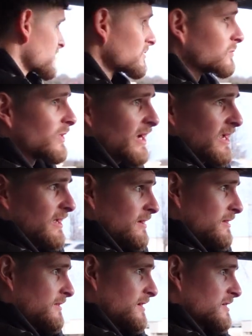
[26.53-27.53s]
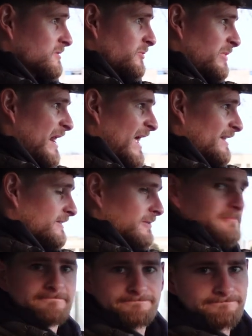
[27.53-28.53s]
the way things were planned.
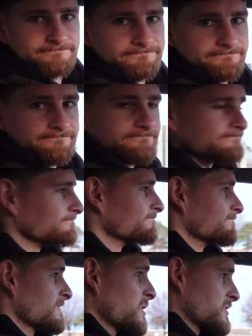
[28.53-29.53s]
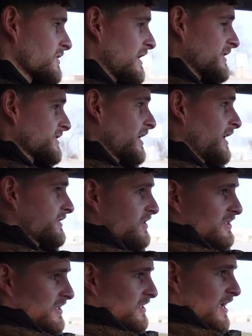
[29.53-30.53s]
All right, so last night I
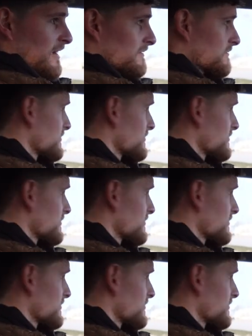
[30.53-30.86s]
just did that